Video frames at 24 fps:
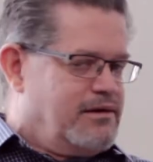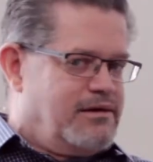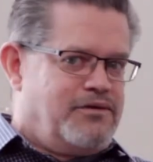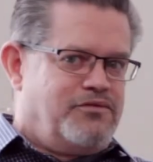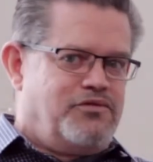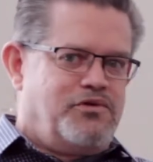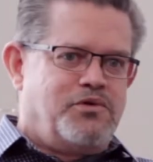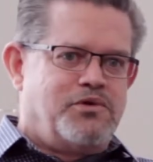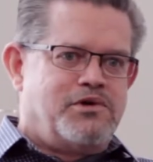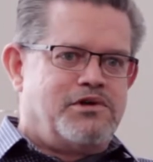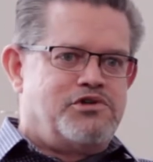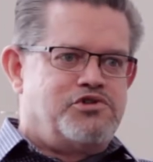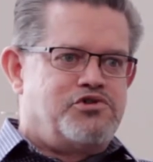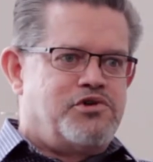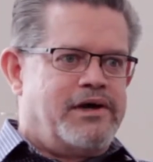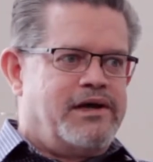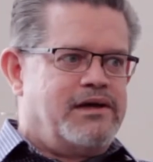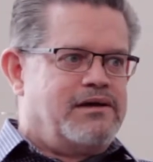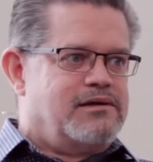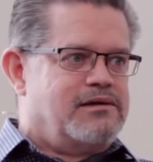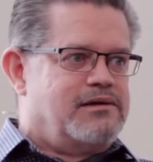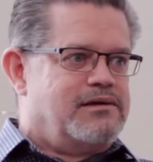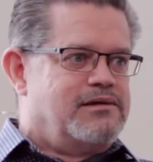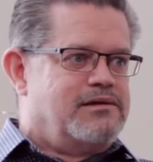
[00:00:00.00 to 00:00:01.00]
If you were to
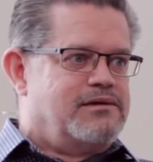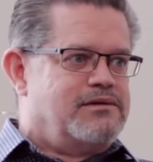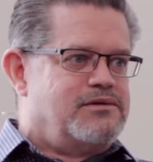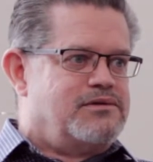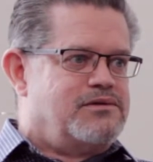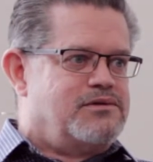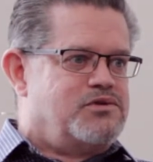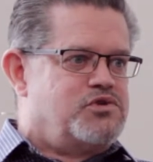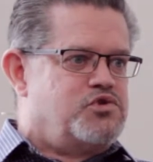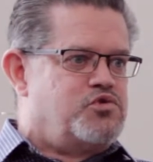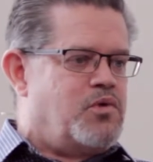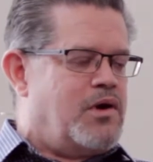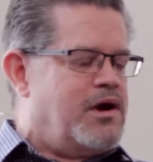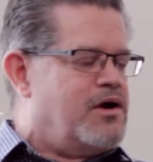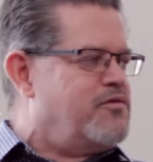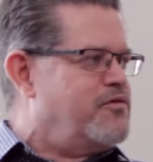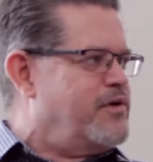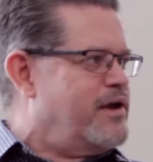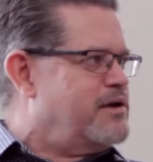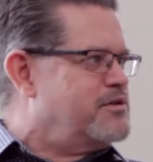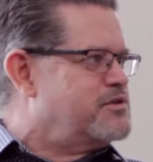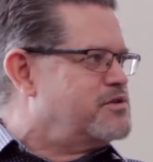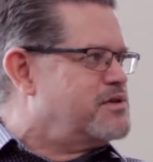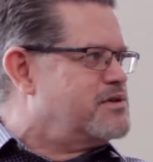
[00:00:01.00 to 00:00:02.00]
drink
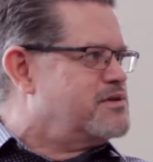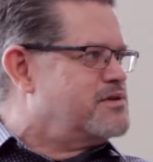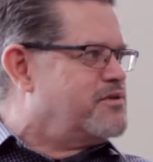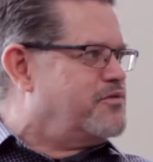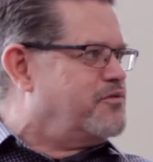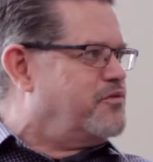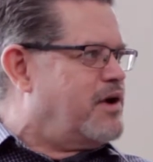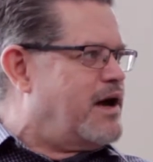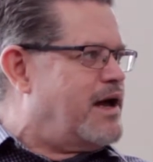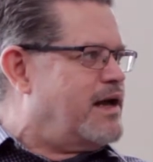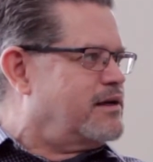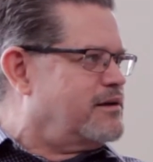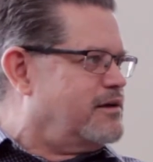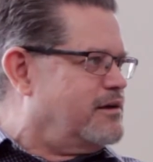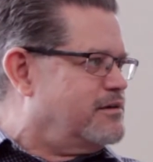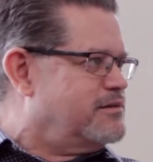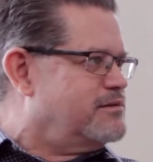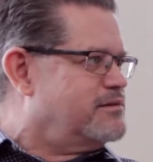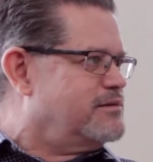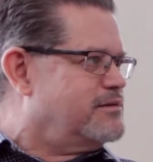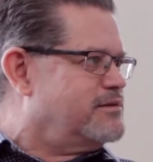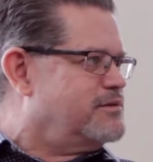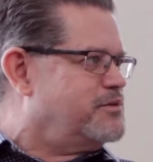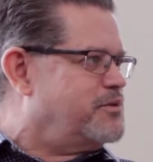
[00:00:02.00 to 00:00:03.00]
12 ounces of
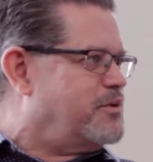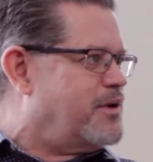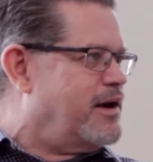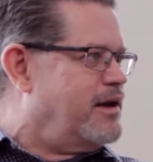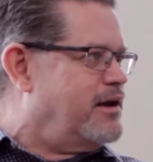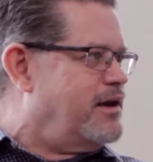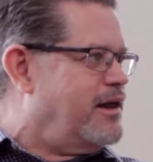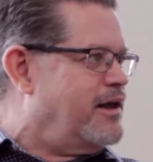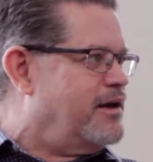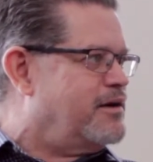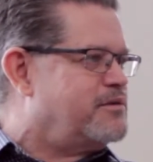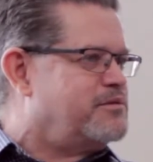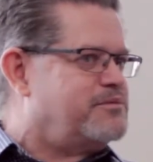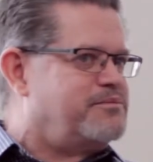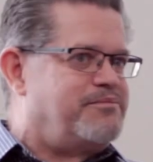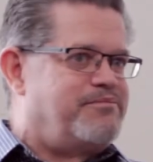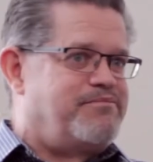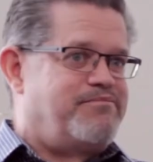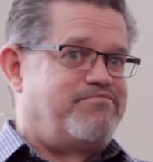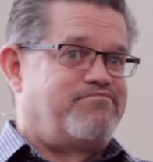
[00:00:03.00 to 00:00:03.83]
vodka right now,